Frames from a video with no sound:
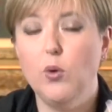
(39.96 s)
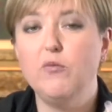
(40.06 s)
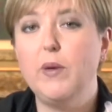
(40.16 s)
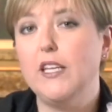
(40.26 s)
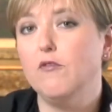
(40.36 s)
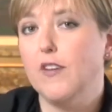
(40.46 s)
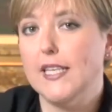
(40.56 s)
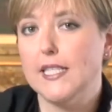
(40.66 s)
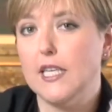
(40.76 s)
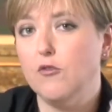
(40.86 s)
We've been
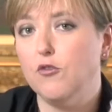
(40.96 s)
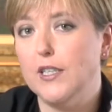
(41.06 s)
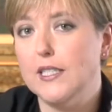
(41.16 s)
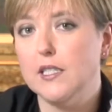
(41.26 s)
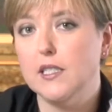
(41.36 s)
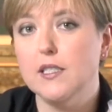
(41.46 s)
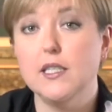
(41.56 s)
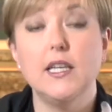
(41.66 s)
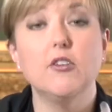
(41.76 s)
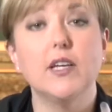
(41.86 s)
investing, for instance,
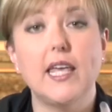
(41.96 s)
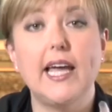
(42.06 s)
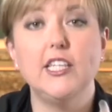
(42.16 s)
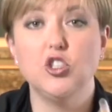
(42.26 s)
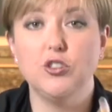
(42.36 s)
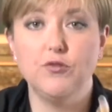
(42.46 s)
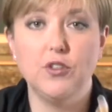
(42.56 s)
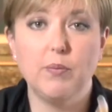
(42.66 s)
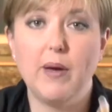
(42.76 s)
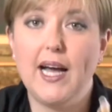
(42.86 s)
in irrigation
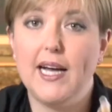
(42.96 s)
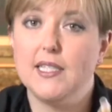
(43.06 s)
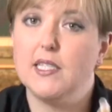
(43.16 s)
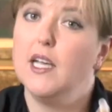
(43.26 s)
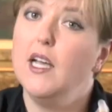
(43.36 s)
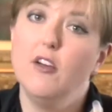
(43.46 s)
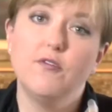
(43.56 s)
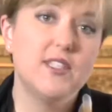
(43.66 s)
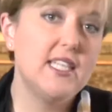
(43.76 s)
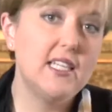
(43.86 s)
for the past
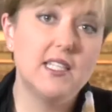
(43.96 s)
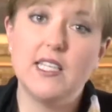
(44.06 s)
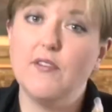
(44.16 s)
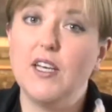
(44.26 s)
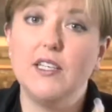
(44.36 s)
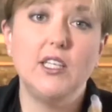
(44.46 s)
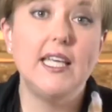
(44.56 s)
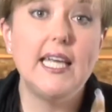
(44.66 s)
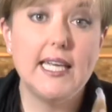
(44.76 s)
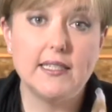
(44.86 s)
6-7
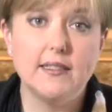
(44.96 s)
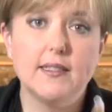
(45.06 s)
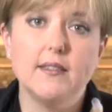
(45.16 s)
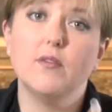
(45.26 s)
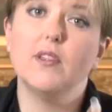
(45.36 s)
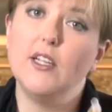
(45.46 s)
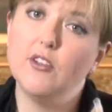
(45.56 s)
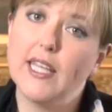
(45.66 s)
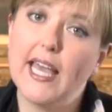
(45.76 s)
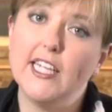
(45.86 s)
years.
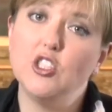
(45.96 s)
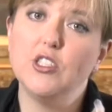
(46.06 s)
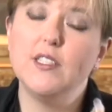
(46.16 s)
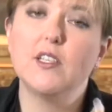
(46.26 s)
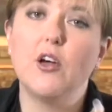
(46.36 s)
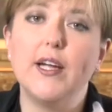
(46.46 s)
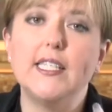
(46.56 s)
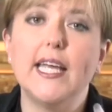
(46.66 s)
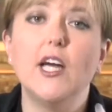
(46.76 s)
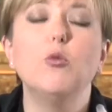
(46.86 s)
Irrigation is going
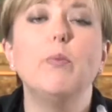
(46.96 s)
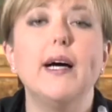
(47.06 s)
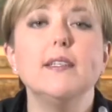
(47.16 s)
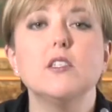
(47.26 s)
to help